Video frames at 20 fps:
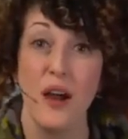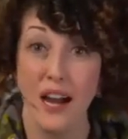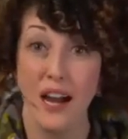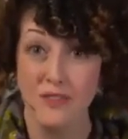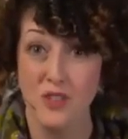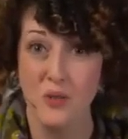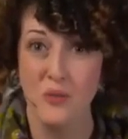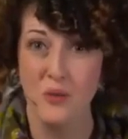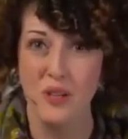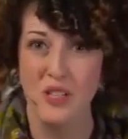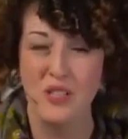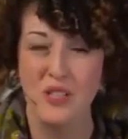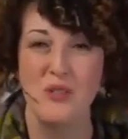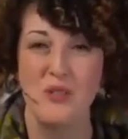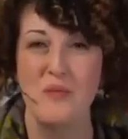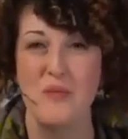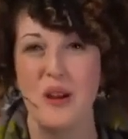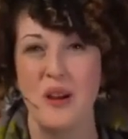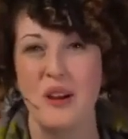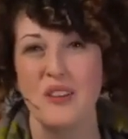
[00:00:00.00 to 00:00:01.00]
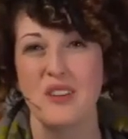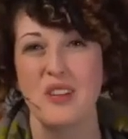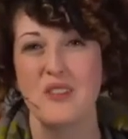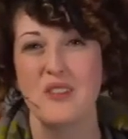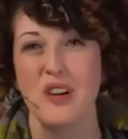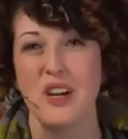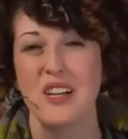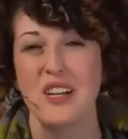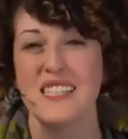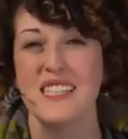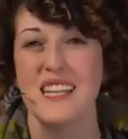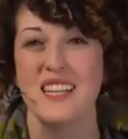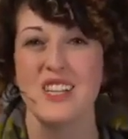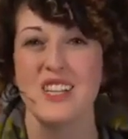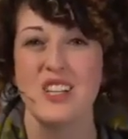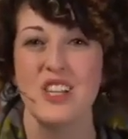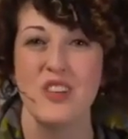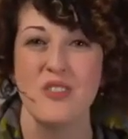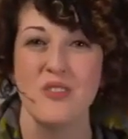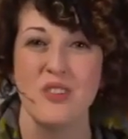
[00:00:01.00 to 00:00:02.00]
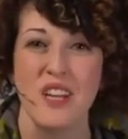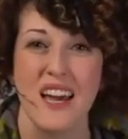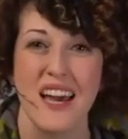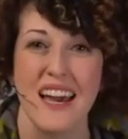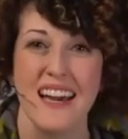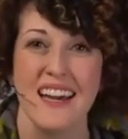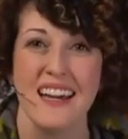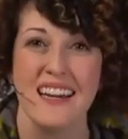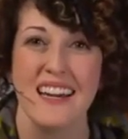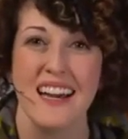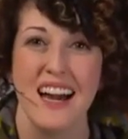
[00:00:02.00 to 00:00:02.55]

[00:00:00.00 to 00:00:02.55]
Afterwards with Marilyn for extended Q&A.